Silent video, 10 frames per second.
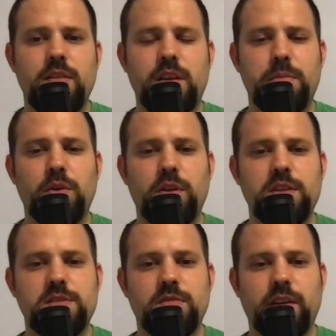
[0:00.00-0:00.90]
The
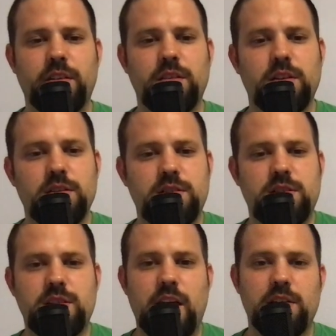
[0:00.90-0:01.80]
abilities like the
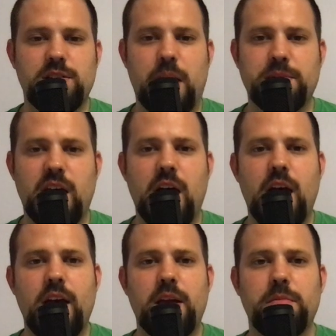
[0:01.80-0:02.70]
stop
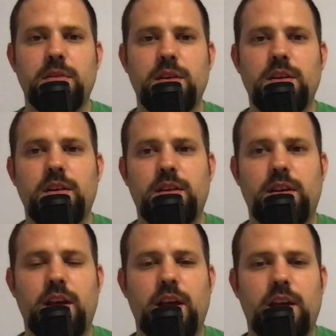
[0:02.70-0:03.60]
time
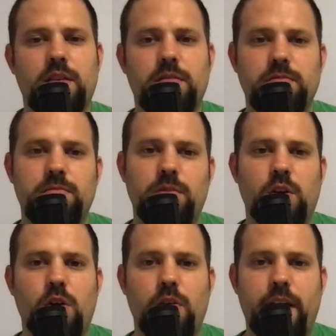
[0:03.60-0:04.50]
and, you
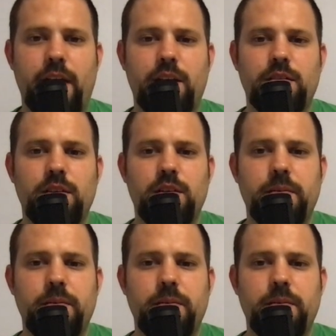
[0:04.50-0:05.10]
know, all that.